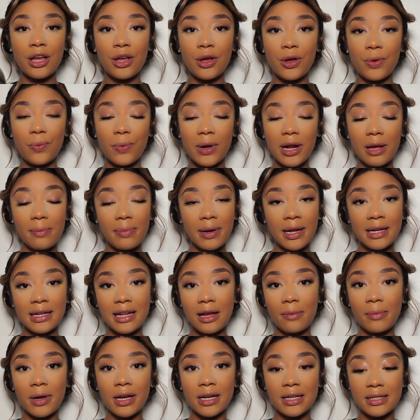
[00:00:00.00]
When I blend out
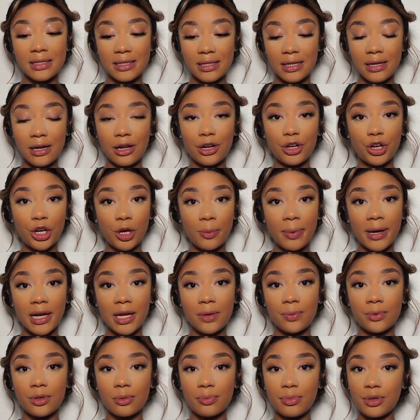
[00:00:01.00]
my concealer, I go back in
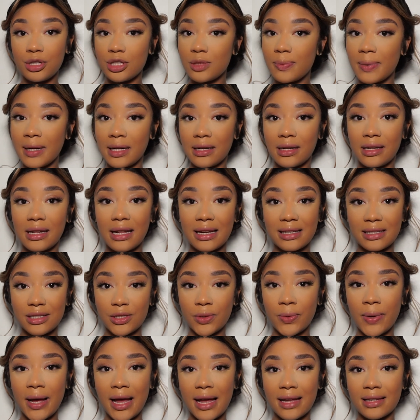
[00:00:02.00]
with the beauty blender that
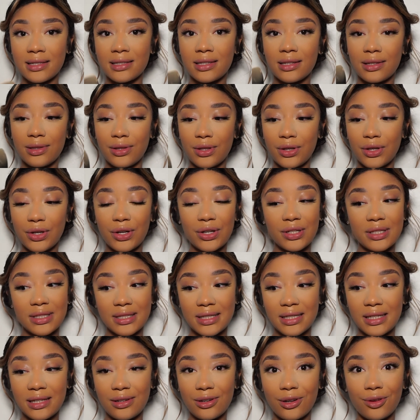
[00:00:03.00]
still has the
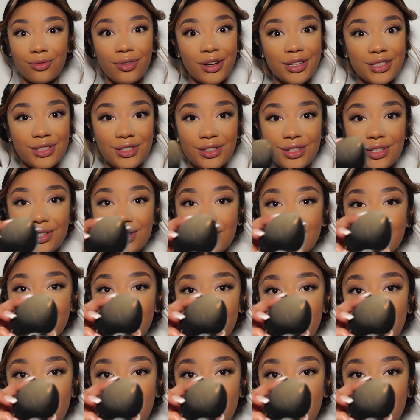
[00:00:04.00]
concealer residue,